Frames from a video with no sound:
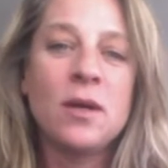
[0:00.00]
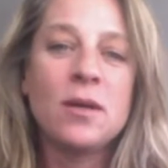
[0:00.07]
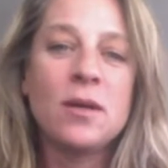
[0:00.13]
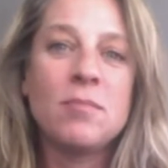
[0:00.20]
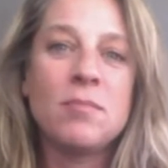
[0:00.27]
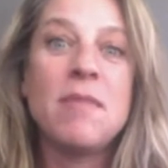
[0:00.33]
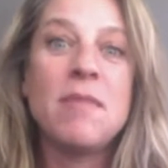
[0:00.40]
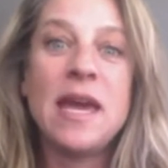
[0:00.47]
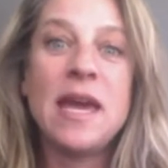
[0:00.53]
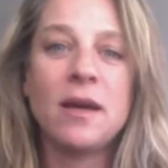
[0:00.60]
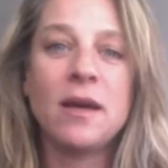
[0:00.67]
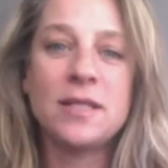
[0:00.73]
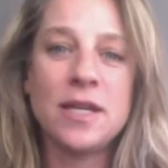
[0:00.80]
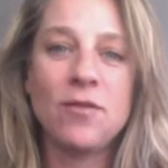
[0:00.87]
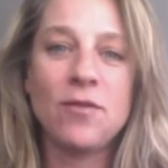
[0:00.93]
make
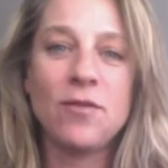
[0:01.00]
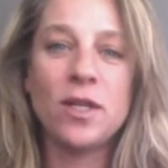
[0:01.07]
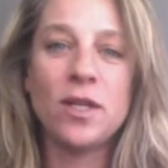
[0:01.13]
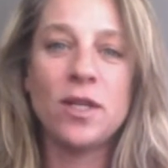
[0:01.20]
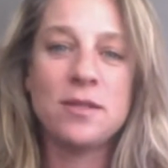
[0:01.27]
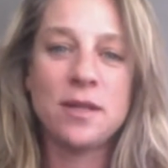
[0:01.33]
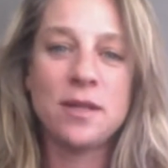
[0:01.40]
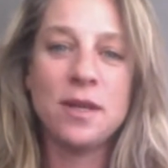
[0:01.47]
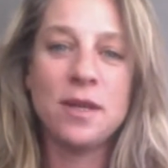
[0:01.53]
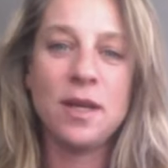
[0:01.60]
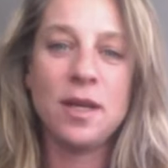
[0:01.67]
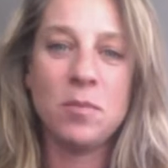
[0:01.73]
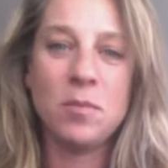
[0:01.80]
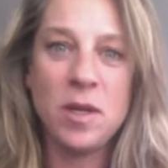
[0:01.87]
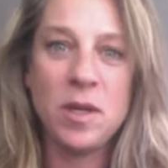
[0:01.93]
a difference
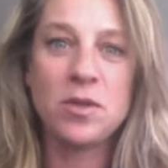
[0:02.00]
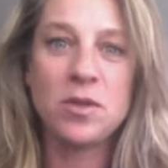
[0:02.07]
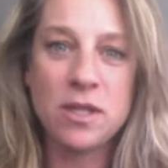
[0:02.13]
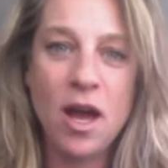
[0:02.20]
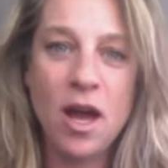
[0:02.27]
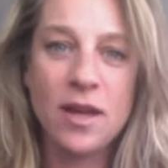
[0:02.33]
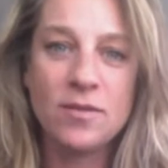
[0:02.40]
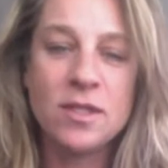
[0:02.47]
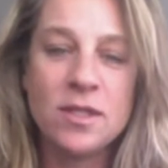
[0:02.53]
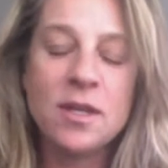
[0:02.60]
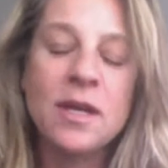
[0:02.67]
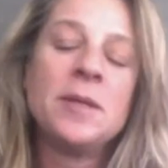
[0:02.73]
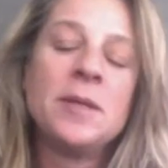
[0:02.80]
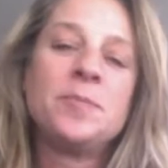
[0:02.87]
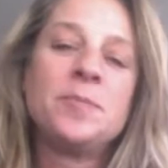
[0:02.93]
in people's
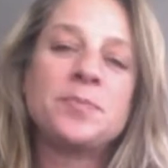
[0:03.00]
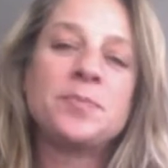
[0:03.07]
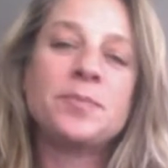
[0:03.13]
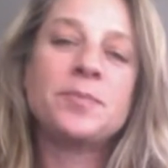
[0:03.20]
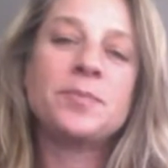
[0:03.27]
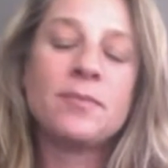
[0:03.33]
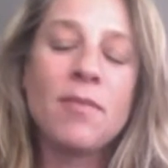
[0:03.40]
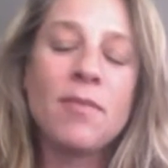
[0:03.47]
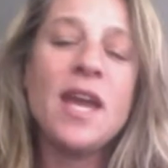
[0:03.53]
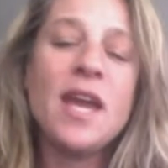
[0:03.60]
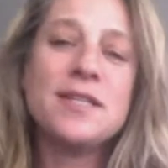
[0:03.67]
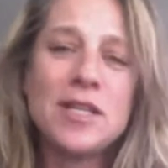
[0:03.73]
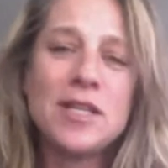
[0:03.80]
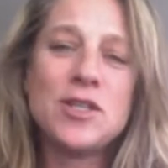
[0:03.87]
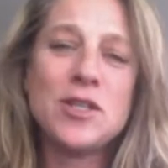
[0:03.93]
lives. And
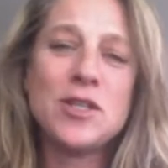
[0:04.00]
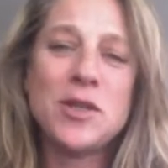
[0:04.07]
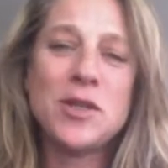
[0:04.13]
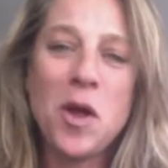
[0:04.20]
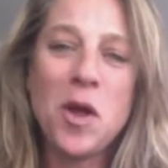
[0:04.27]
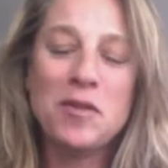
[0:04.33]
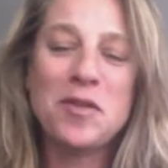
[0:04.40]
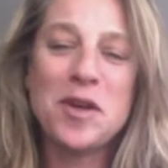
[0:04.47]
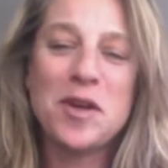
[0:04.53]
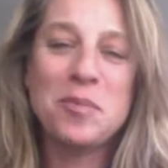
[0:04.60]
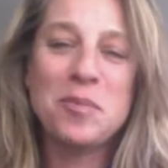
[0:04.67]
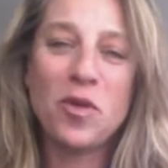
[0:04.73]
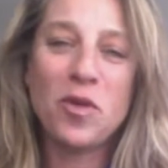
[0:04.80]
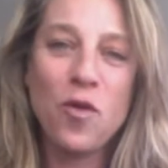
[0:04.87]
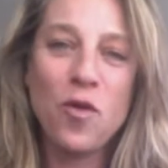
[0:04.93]
as much as all of
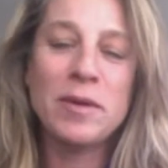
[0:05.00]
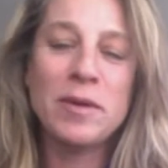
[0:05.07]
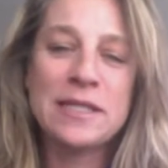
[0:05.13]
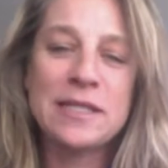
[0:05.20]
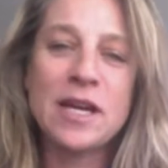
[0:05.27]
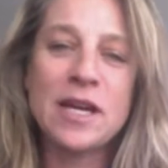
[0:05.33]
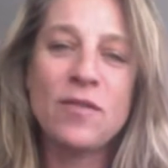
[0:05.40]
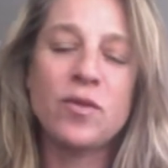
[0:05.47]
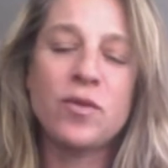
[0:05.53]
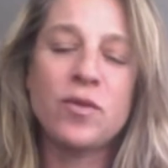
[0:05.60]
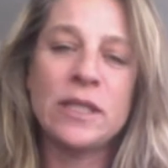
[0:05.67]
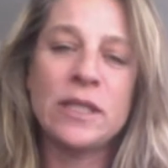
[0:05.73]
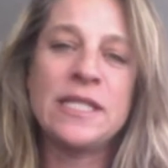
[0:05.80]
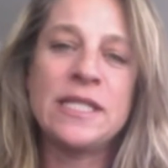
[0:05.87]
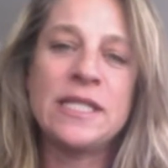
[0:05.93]
the performing stuff
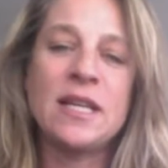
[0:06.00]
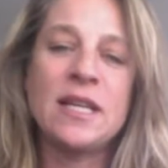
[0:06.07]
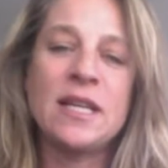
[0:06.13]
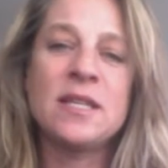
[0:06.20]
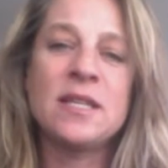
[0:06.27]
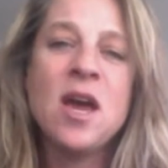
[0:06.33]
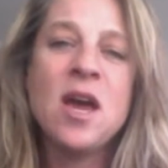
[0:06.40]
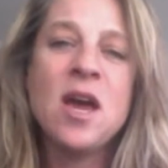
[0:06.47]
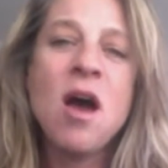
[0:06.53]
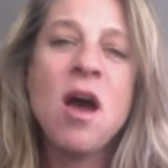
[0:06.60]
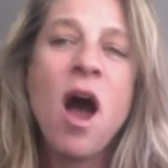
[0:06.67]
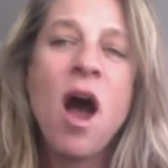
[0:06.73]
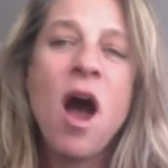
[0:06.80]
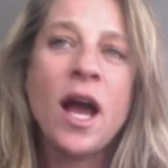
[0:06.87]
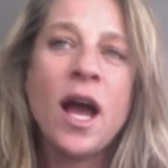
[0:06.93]
really does,
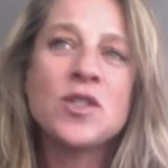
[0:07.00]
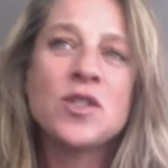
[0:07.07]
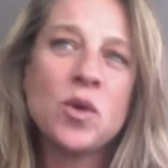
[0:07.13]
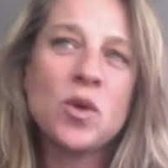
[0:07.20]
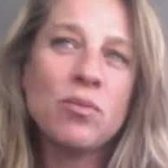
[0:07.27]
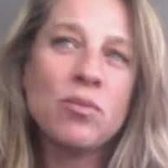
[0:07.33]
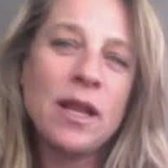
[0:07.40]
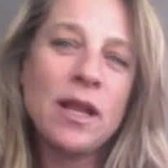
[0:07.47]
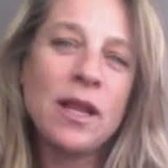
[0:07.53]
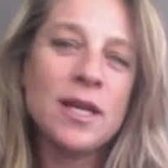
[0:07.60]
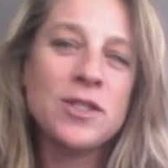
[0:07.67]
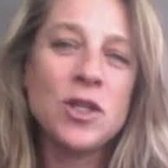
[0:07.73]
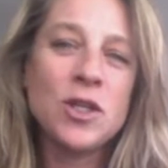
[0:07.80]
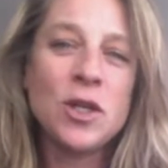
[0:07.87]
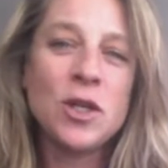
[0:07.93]
I sort of
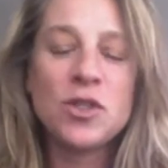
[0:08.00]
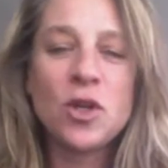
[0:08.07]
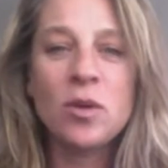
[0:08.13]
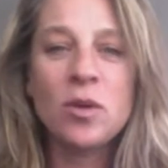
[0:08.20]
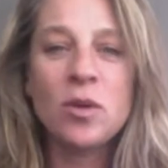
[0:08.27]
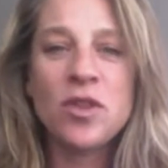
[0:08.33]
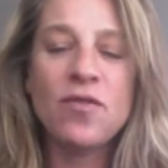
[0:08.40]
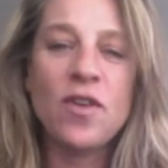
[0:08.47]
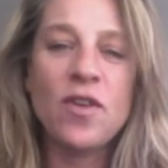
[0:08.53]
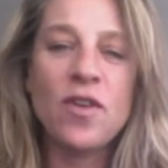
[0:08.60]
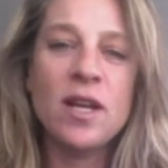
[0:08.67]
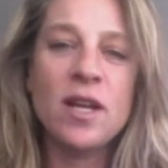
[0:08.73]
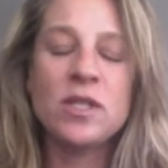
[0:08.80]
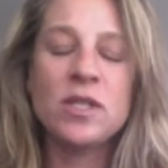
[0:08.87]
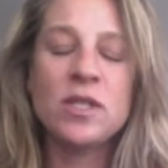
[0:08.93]
realized, it started with a
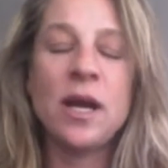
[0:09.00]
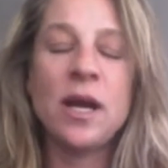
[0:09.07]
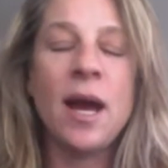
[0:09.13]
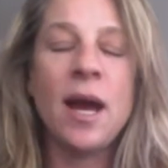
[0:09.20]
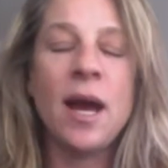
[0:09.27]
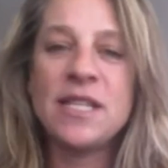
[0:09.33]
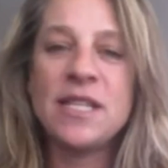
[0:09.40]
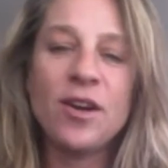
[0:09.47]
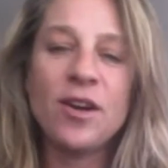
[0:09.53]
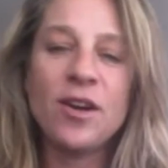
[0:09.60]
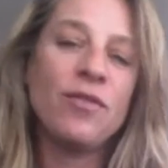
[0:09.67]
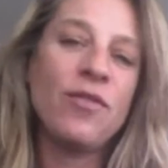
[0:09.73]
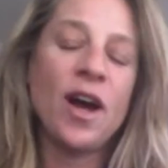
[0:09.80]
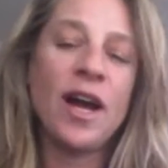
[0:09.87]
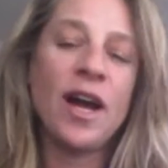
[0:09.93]
friend who was like, I'm
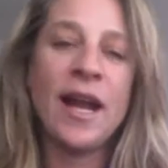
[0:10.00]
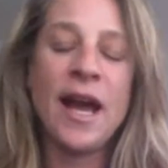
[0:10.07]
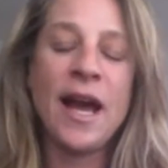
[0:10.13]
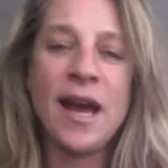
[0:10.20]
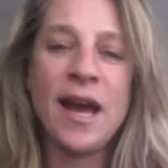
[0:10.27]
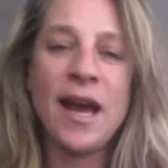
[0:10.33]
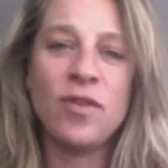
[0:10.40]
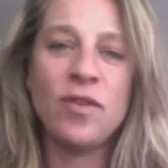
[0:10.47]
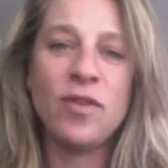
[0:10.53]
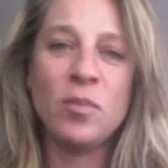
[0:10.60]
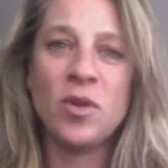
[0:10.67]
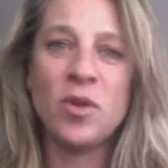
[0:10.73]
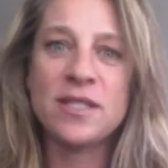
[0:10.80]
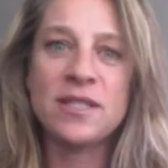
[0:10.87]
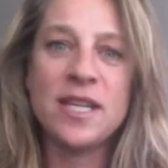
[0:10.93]
terrified. I have a
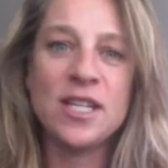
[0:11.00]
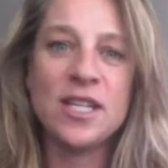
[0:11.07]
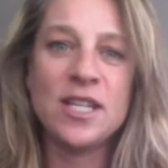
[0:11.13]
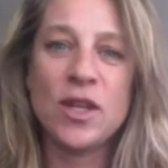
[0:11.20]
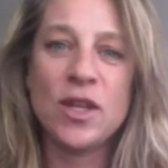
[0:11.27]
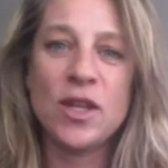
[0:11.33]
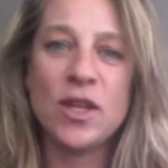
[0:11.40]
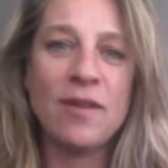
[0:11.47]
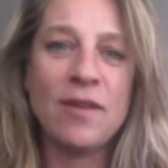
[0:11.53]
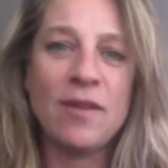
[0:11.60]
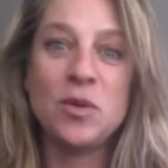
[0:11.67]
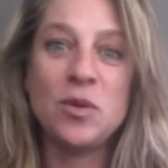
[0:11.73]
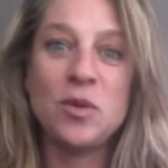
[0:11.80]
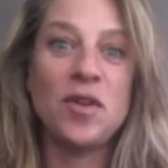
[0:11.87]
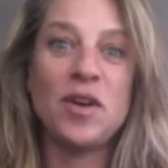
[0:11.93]
presentation that I have to
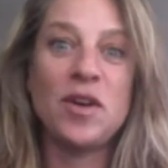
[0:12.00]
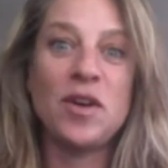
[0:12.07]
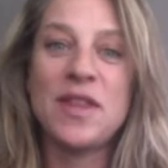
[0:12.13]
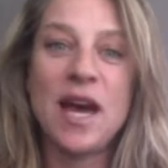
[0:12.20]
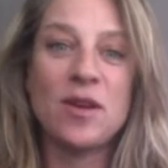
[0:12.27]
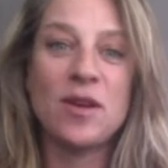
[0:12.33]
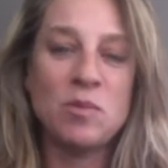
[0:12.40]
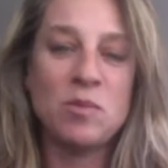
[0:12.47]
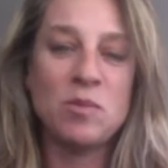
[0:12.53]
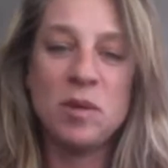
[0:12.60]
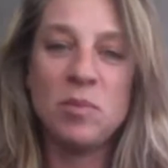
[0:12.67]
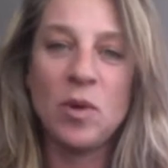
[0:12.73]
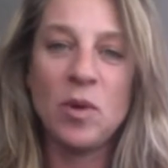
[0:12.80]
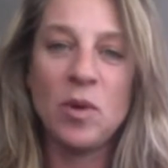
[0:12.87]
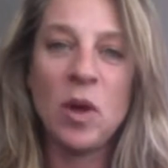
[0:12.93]
do in front of 1,000
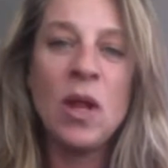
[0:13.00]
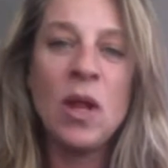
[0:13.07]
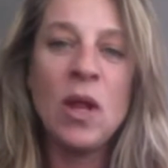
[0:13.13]
people.